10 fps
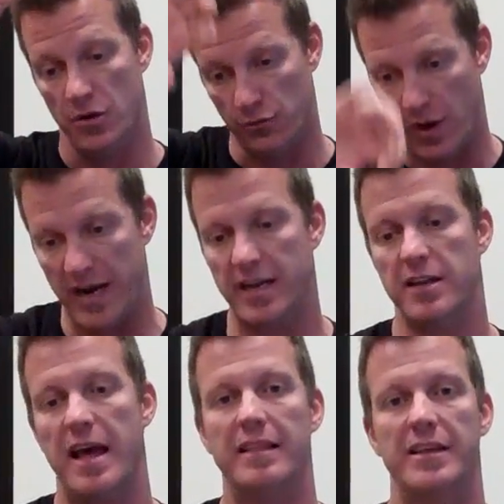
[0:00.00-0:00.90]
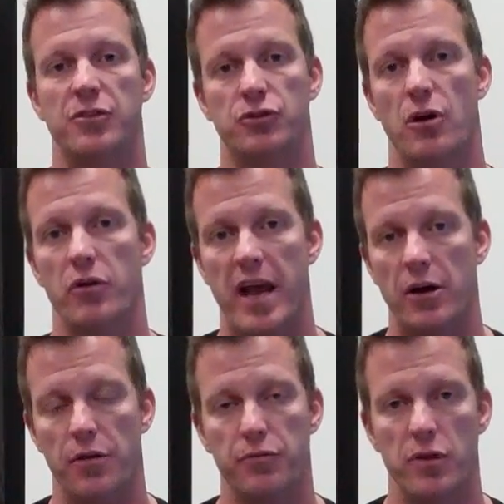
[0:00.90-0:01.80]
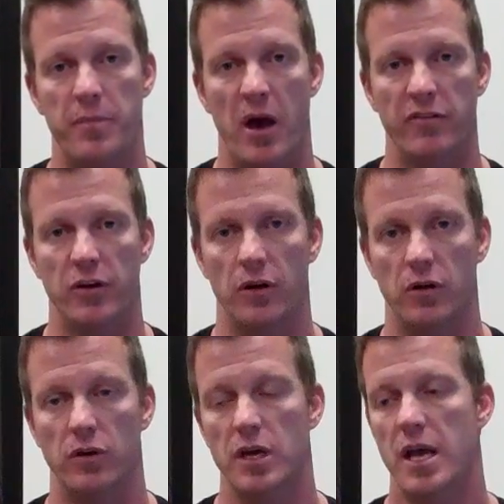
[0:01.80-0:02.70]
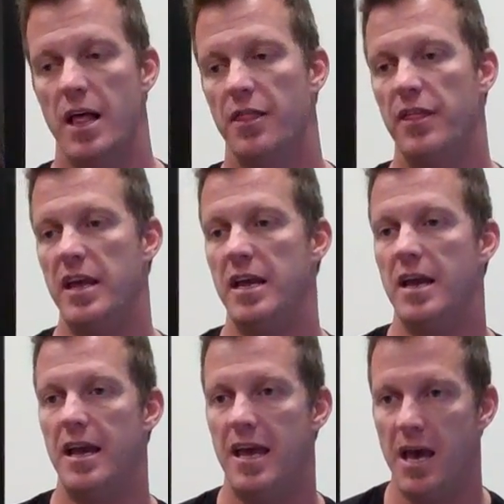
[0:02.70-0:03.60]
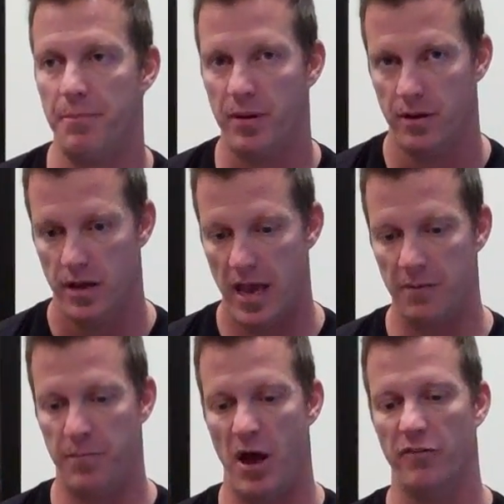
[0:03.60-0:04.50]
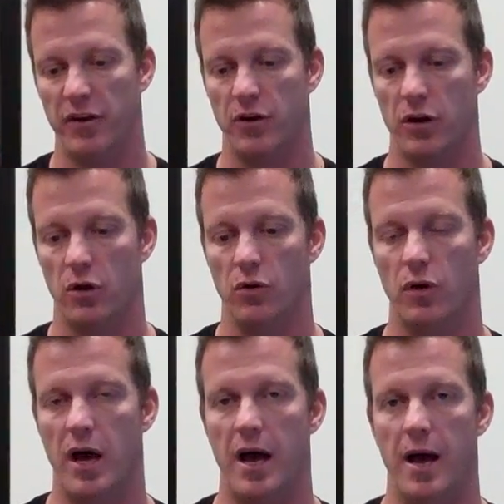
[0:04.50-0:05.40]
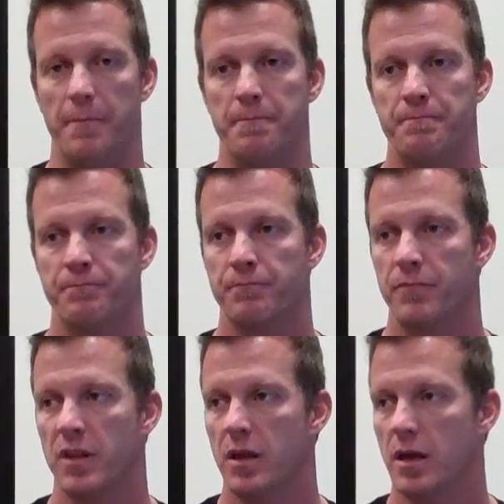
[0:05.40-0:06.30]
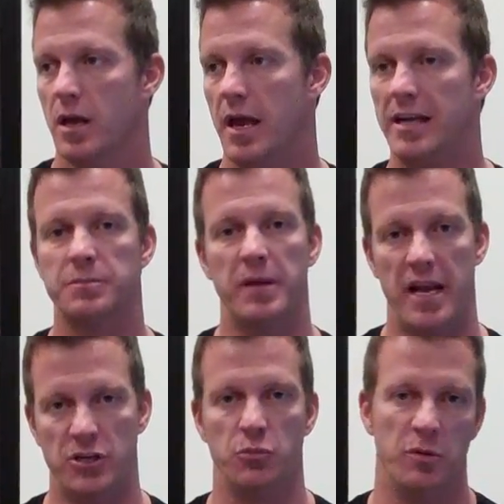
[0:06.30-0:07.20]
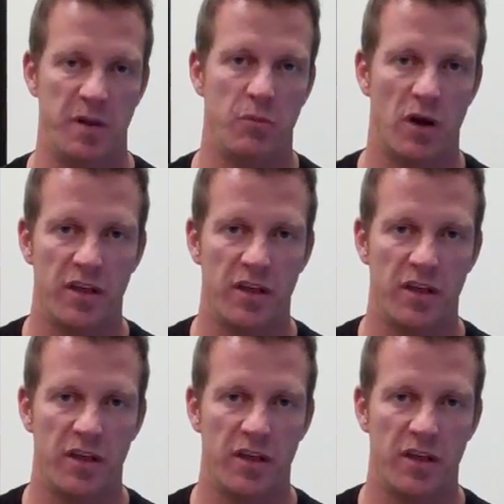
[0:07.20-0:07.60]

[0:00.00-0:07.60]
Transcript: right into that lesser trochanter through the pelvic girdle. The hip and pelvic girdle explanation would be where